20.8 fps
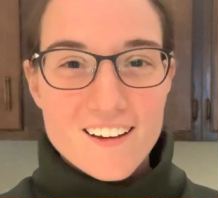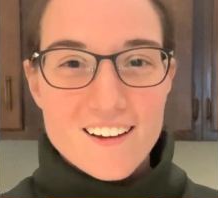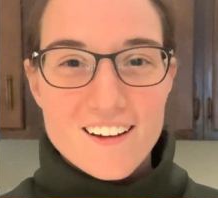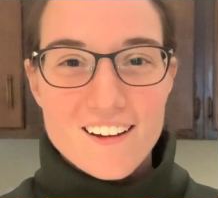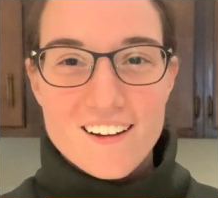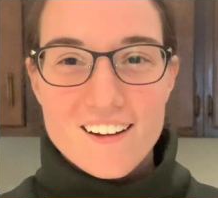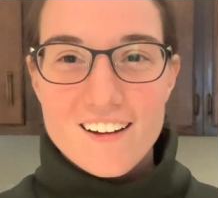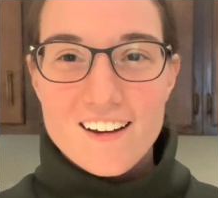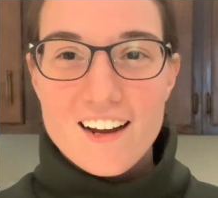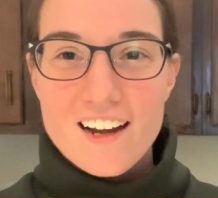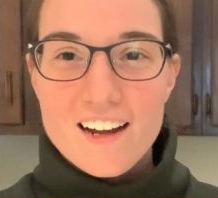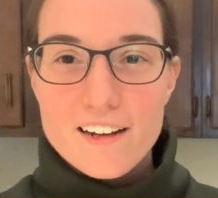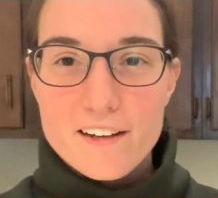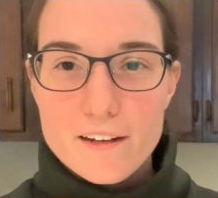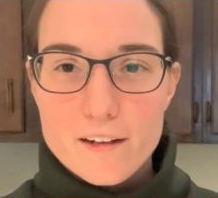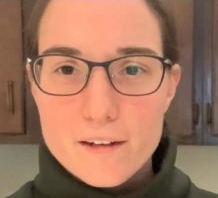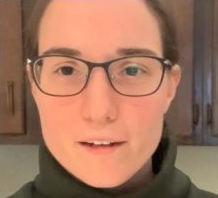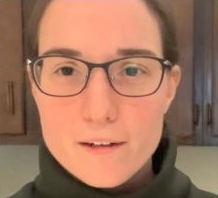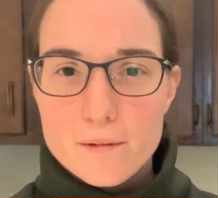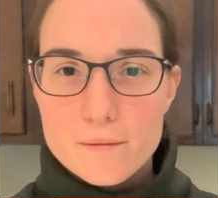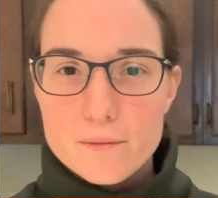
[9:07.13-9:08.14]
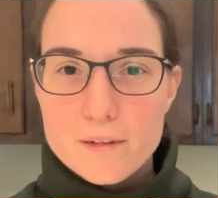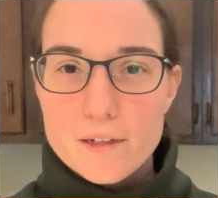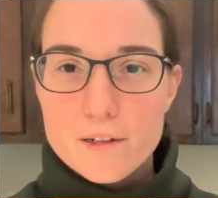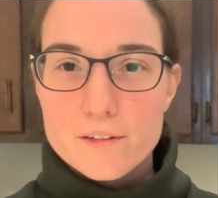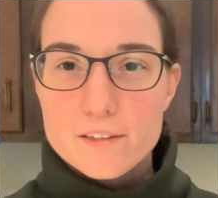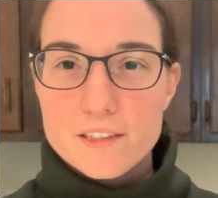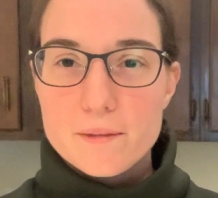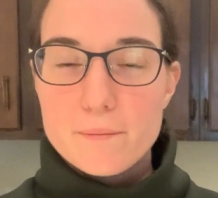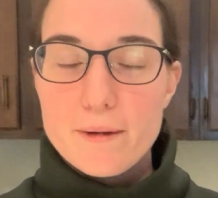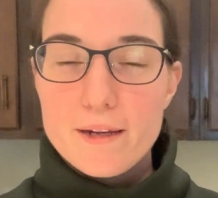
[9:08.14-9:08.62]
I am
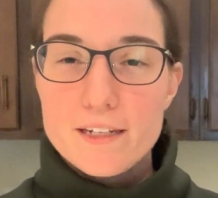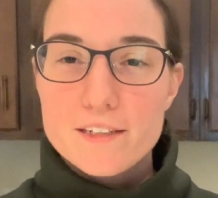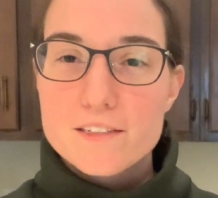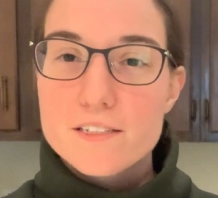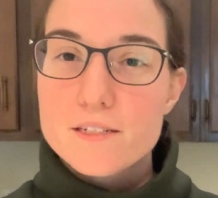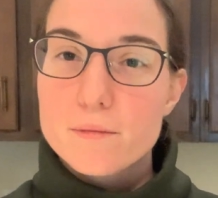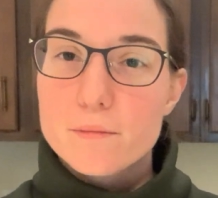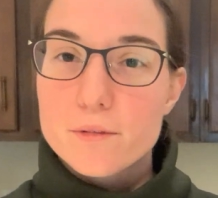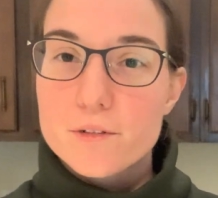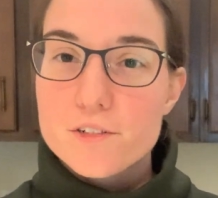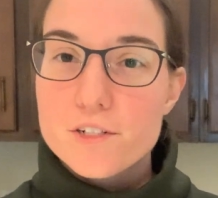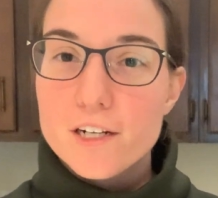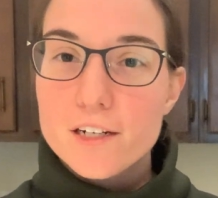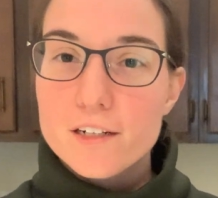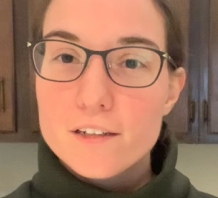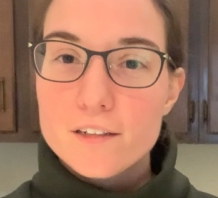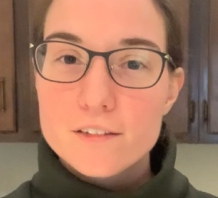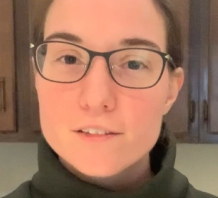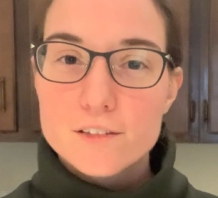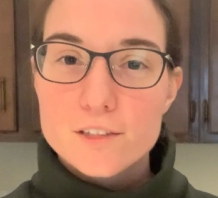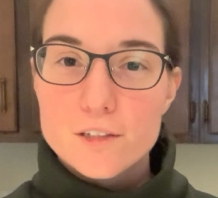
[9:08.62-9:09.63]
currently making some bruschetta,